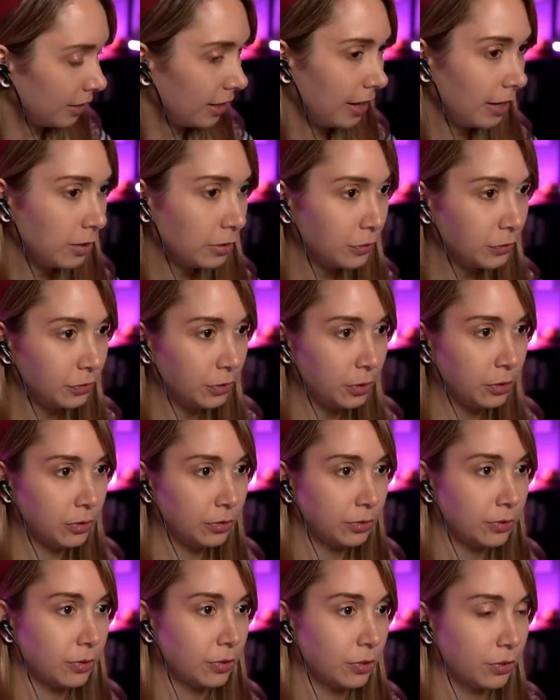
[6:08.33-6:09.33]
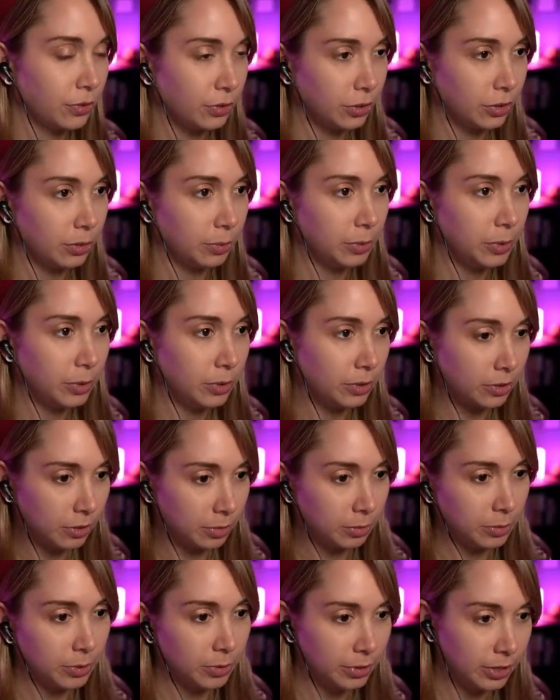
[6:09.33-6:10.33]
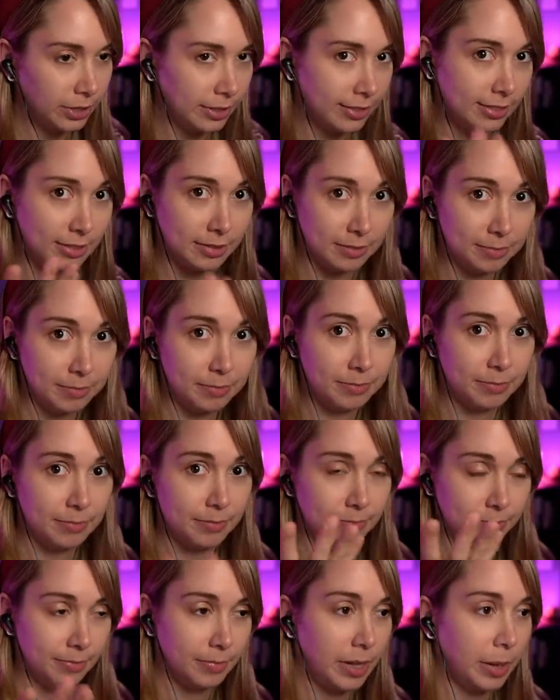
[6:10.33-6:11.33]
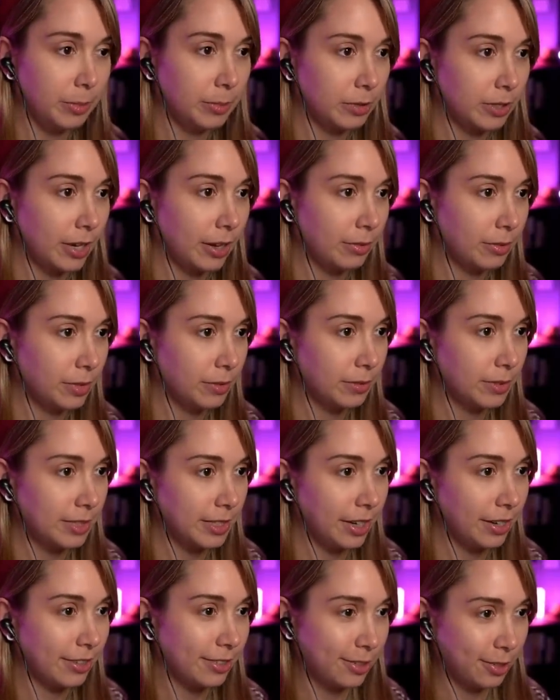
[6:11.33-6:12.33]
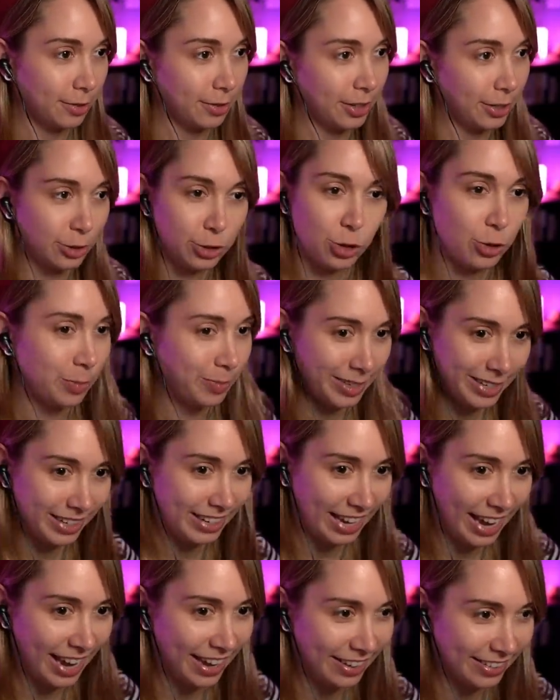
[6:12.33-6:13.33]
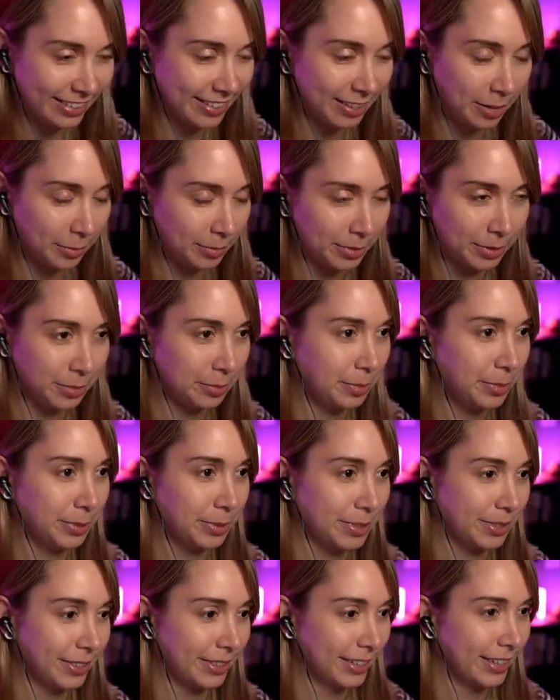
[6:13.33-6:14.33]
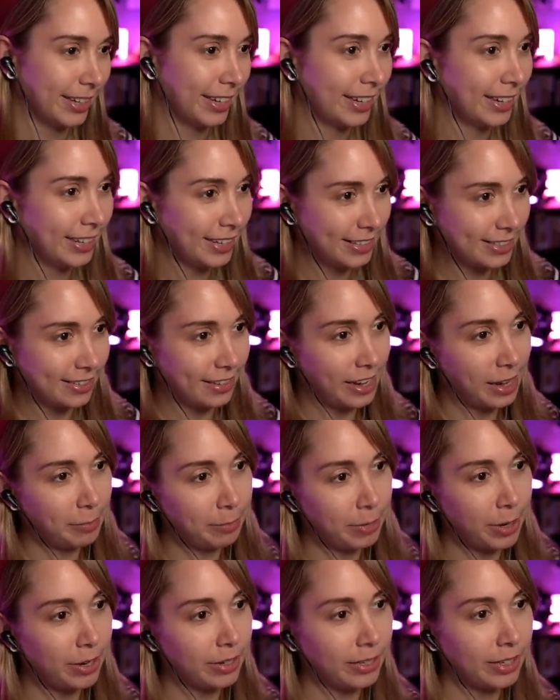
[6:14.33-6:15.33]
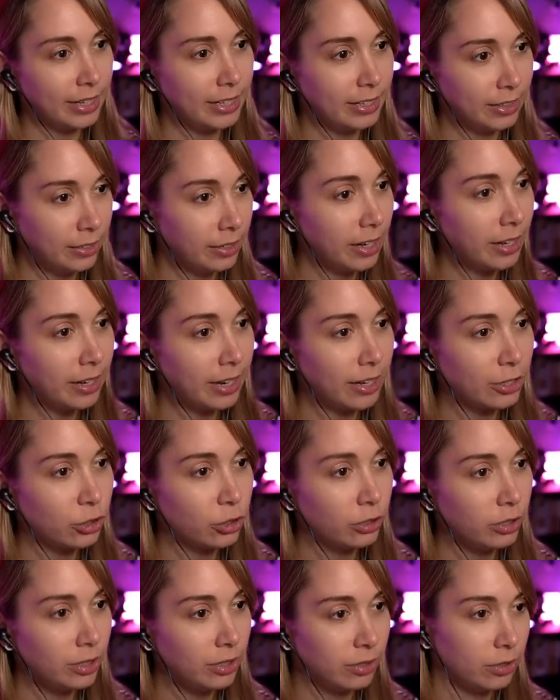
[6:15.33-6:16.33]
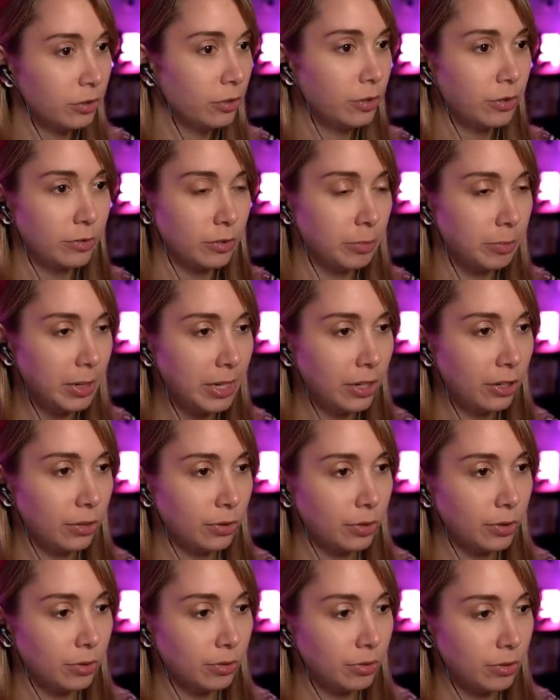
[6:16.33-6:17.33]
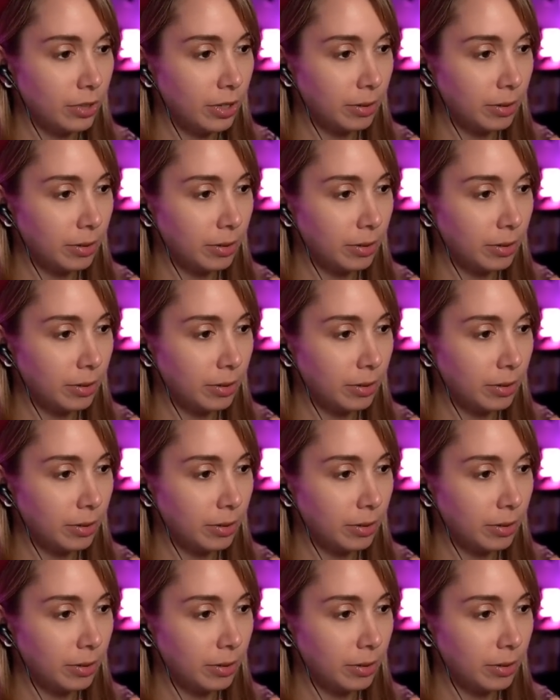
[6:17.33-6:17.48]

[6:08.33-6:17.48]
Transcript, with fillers: The airflow, of course, for the computer, the computer needs to be able to get rid of its air, so there shouldn't be a cat on top of the computer. So I bought like, you can actually, you don't have to make your own.